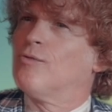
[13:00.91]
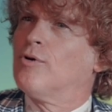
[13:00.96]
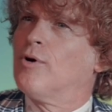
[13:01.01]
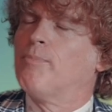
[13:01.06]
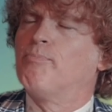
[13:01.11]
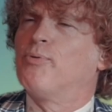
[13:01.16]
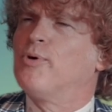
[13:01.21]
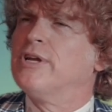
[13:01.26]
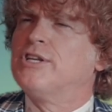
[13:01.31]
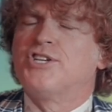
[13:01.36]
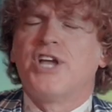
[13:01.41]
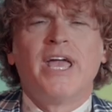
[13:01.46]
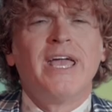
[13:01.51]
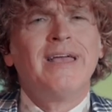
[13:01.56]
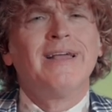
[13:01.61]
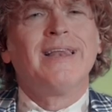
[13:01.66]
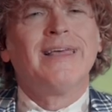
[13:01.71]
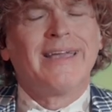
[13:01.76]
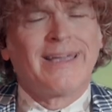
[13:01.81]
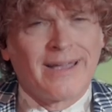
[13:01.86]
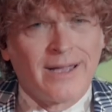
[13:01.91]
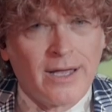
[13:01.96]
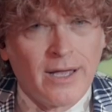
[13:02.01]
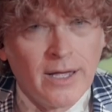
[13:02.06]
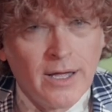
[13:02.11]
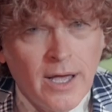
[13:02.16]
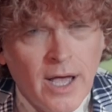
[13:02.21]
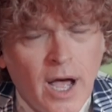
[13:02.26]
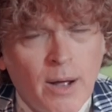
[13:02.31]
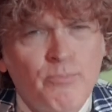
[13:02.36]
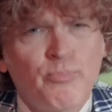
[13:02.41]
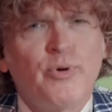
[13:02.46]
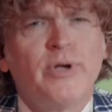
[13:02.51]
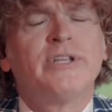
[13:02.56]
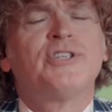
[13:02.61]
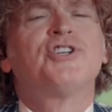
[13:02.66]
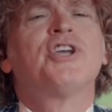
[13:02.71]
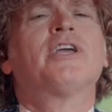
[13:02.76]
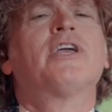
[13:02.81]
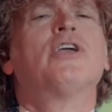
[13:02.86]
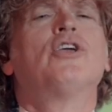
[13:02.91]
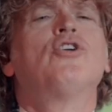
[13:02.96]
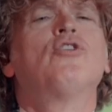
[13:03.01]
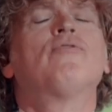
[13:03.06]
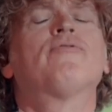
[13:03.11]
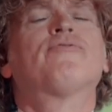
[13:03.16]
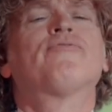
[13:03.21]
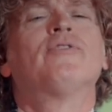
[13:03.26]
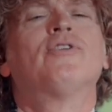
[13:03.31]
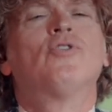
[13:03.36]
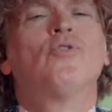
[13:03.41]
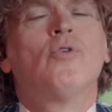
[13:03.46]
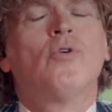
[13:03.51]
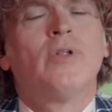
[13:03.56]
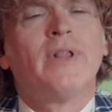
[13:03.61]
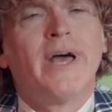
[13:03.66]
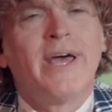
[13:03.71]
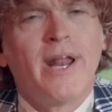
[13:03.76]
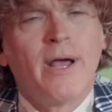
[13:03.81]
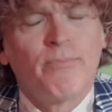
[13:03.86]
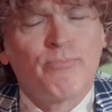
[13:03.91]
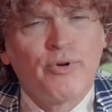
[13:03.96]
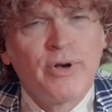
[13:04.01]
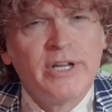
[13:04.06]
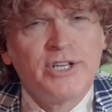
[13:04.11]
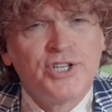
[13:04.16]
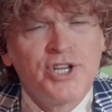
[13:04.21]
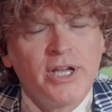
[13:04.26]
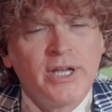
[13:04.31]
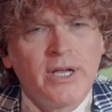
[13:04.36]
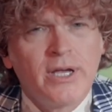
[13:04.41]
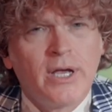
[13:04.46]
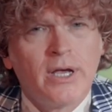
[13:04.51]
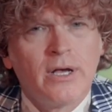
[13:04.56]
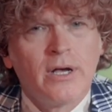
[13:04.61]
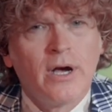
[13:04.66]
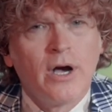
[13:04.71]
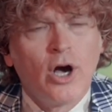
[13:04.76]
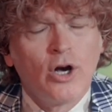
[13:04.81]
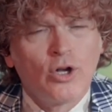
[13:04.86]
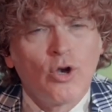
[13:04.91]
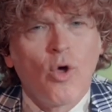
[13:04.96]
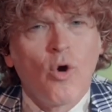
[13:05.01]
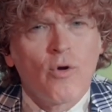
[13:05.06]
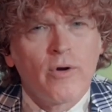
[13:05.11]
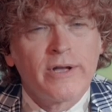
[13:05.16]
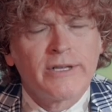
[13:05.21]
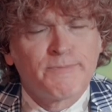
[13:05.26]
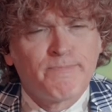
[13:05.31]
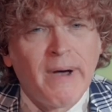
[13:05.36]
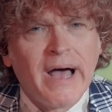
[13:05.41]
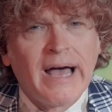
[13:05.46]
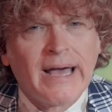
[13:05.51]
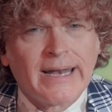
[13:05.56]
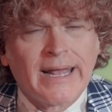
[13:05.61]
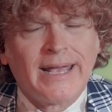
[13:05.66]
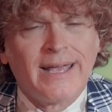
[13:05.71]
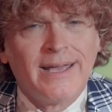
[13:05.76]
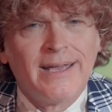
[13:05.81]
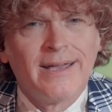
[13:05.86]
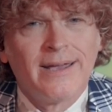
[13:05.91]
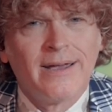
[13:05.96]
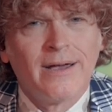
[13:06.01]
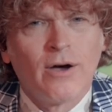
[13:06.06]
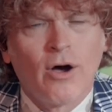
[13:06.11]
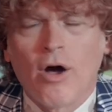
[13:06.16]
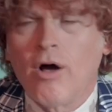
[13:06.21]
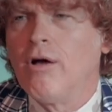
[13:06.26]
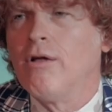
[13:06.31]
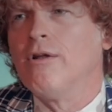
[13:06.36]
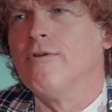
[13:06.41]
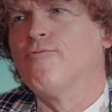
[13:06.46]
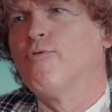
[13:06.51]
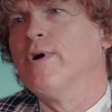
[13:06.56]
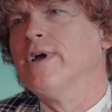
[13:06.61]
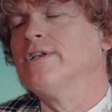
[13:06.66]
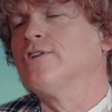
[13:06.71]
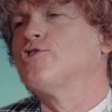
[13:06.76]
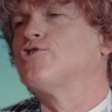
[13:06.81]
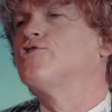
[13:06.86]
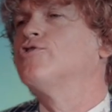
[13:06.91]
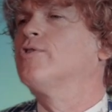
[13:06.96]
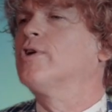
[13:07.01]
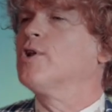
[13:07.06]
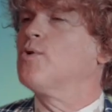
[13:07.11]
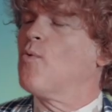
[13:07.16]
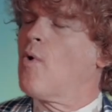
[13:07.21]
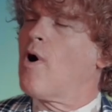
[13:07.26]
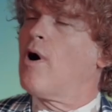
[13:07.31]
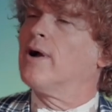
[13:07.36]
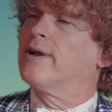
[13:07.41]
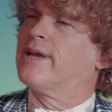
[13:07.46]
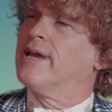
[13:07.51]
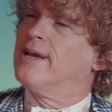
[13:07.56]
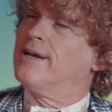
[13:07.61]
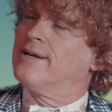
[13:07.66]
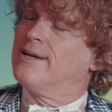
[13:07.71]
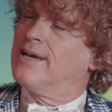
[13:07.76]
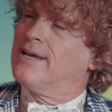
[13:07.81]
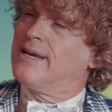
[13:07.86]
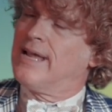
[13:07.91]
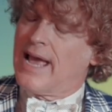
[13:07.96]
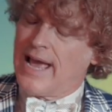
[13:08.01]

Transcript: I preach healing I'm preaching youth renewal and I'm preaching a glorious body all of which you can walk in and